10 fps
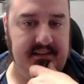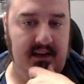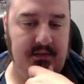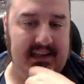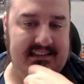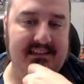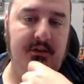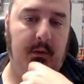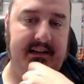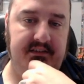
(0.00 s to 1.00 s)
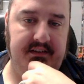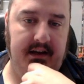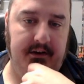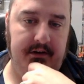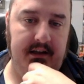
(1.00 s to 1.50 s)
out, that is quite
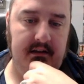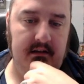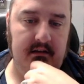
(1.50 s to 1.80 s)
scary.